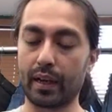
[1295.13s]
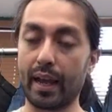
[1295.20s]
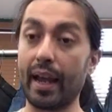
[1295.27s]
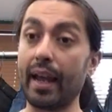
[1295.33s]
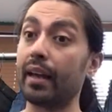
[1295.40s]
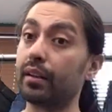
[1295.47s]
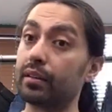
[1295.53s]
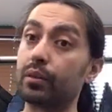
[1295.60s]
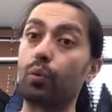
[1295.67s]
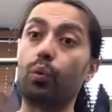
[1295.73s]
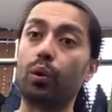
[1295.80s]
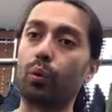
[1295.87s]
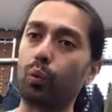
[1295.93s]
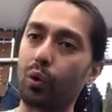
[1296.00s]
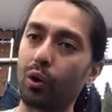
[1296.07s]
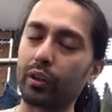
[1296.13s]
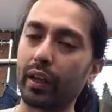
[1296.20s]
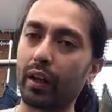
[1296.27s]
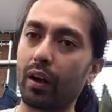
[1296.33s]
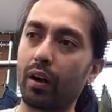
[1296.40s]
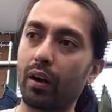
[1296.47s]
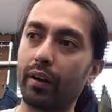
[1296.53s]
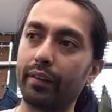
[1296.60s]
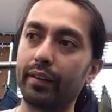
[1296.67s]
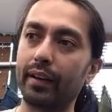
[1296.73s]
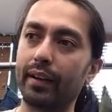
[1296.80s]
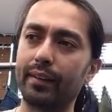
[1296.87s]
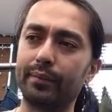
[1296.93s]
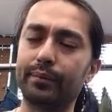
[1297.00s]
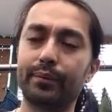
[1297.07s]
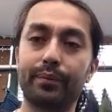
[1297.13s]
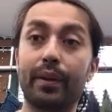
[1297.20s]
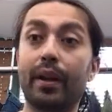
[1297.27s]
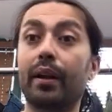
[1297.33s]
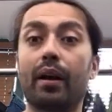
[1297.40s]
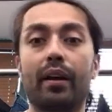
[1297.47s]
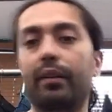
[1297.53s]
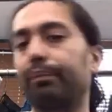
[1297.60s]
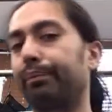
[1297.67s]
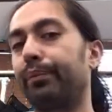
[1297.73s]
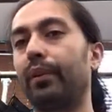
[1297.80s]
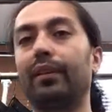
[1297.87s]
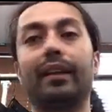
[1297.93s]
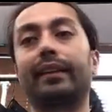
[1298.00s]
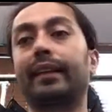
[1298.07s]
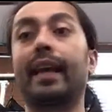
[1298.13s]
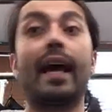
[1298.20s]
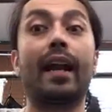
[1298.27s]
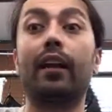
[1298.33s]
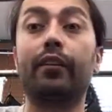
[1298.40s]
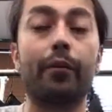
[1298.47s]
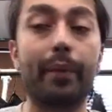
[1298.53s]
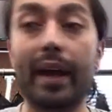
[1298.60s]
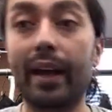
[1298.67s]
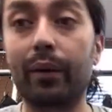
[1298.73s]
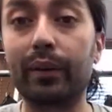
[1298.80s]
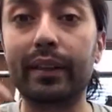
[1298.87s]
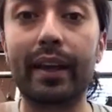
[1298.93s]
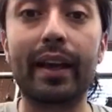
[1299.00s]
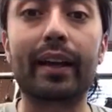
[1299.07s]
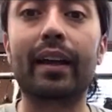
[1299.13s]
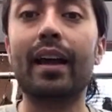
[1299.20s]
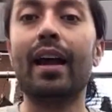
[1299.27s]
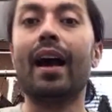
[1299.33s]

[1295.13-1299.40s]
and we're working on uh, anyway, I, I let the cat out of the bag. What the heck?